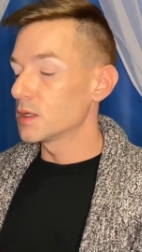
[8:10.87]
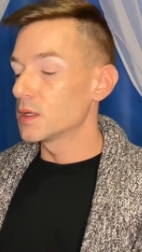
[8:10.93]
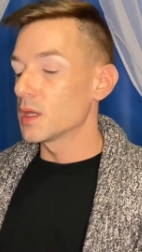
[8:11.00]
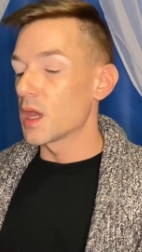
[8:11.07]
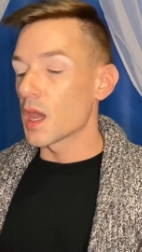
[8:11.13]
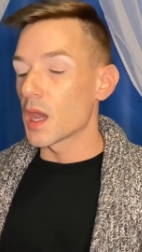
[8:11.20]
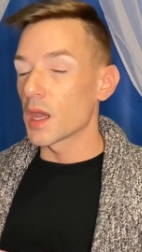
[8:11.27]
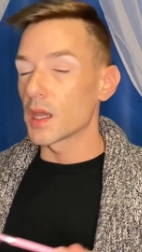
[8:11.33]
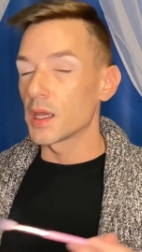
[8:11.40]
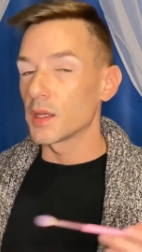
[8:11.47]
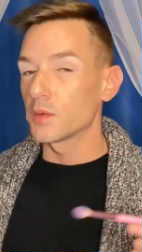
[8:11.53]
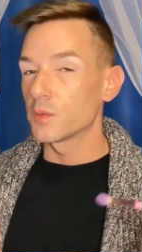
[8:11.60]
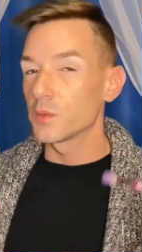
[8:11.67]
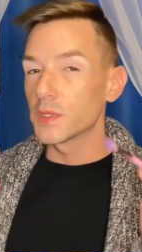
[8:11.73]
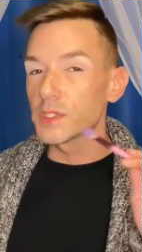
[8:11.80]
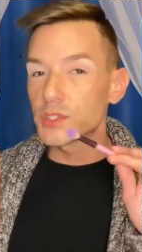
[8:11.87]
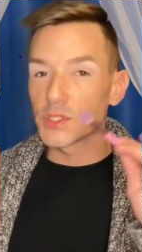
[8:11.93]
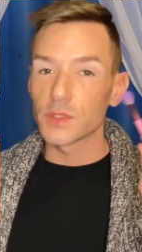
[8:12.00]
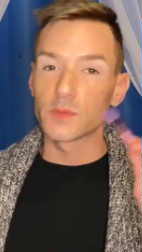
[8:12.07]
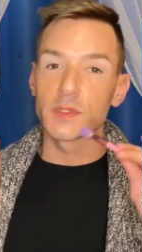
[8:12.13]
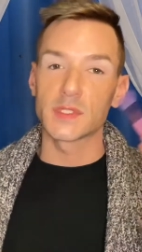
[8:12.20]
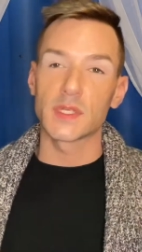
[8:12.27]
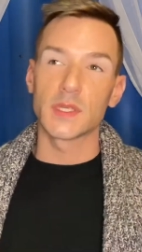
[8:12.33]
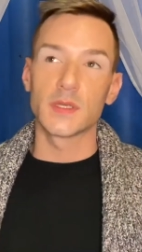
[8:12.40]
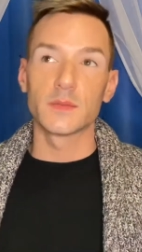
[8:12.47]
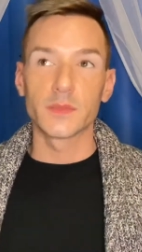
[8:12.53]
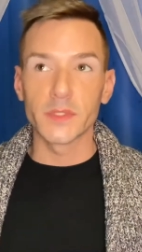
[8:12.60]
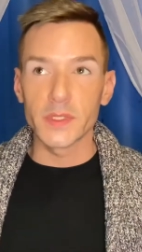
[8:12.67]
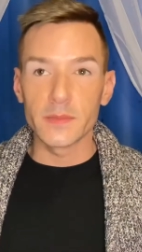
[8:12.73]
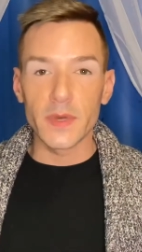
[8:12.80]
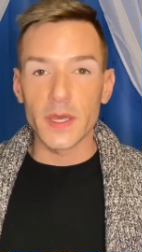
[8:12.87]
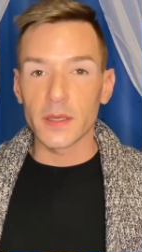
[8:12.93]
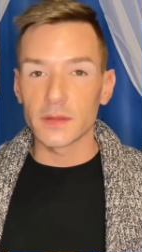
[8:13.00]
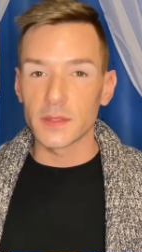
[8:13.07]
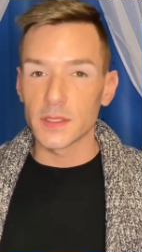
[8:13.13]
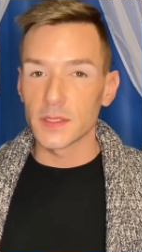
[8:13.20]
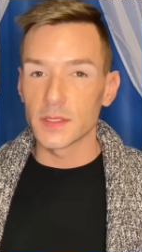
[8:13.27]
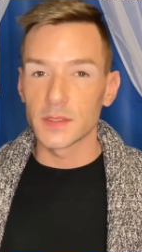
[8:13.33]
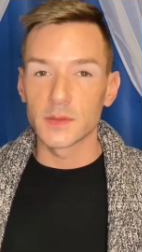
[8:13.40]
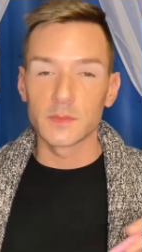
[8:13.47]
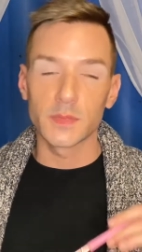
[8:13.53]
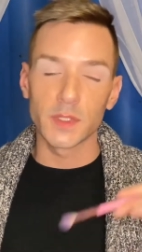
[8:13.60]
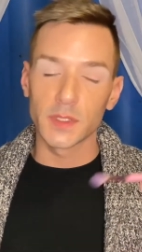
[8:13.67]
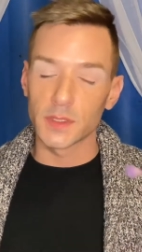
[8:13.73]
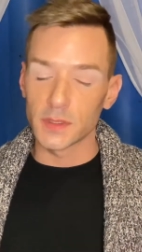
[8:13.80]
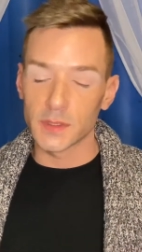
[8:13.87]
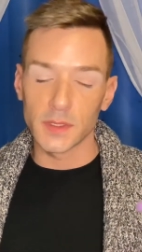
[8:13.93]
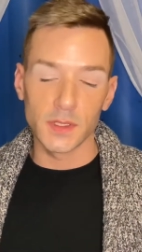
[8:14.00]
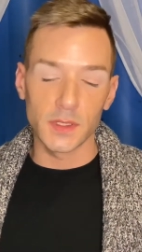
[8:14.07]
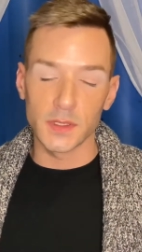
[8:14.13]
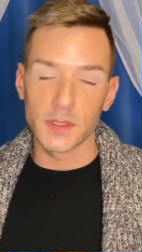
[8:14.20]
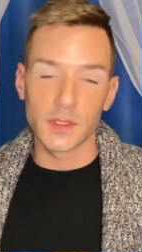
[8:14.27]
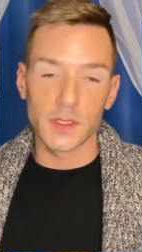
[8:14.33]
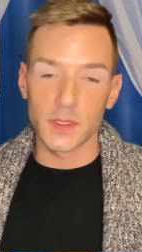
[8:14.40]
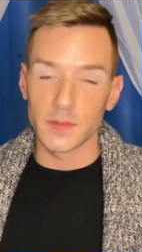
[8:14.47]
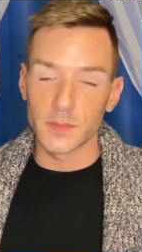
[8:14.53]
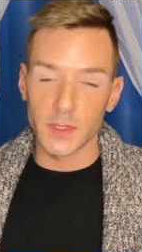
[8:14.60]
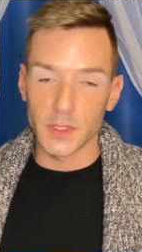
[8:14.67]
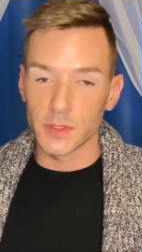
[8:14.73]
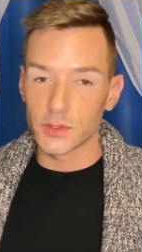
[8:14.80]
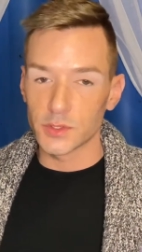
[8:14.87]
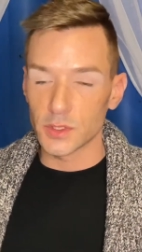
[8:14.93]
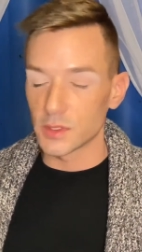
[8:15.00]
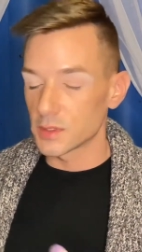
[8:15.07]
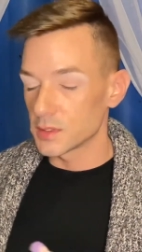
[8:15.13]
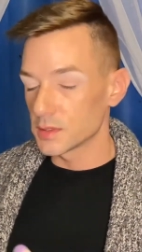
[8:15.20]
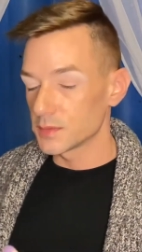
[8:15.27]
I had wished it was Emily back then, but it ended up being Shauna.